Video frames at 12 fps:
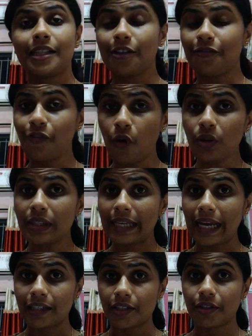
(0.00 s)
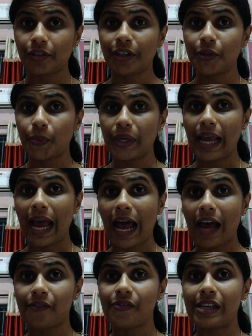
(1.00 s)
The fourth category we
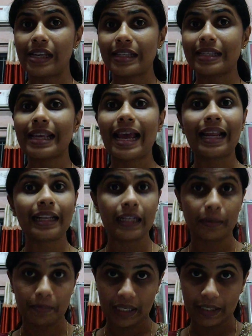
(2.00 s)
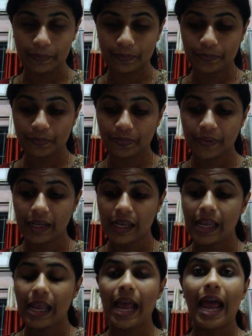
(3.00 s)
have is allylamine,
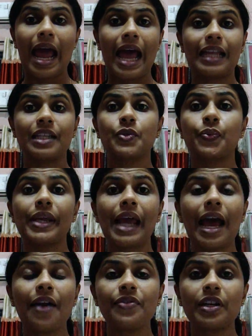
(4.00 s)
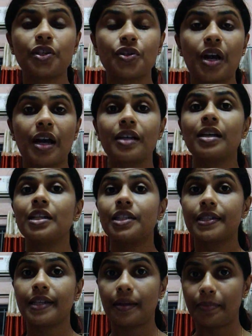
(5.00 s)
and we have the drug
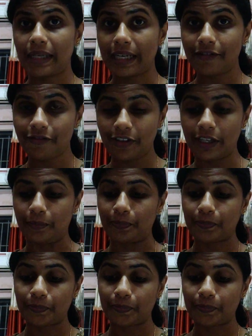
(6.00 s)
terbinafine.